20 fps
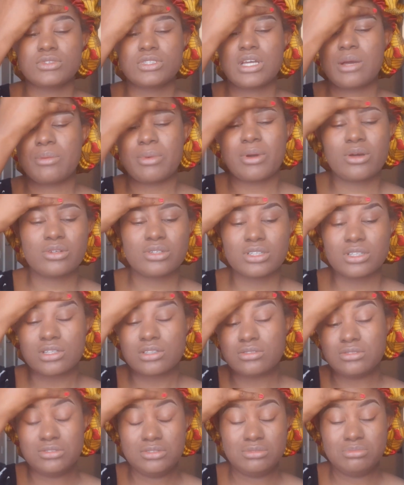about,
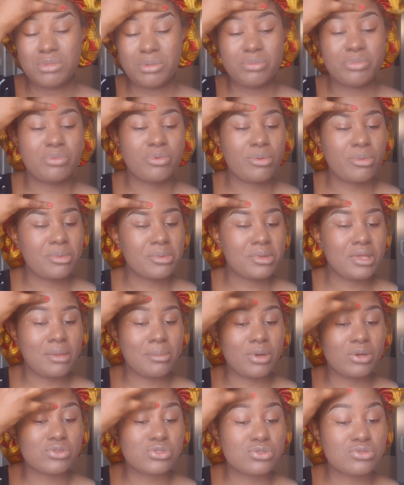probably
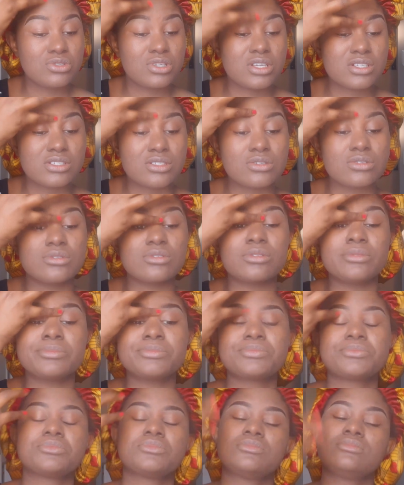about 2 years ago,
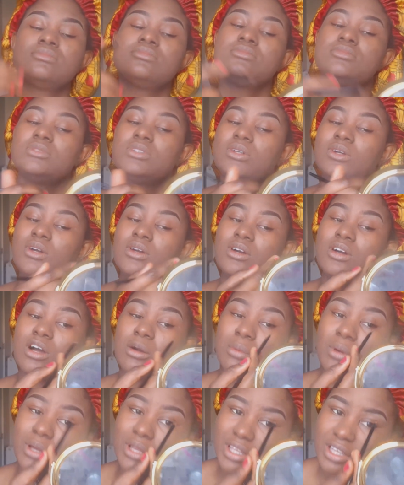
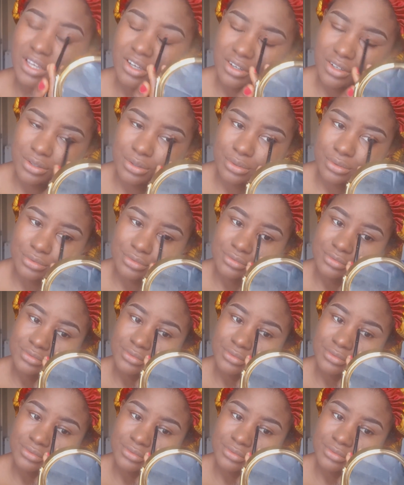about a year ago.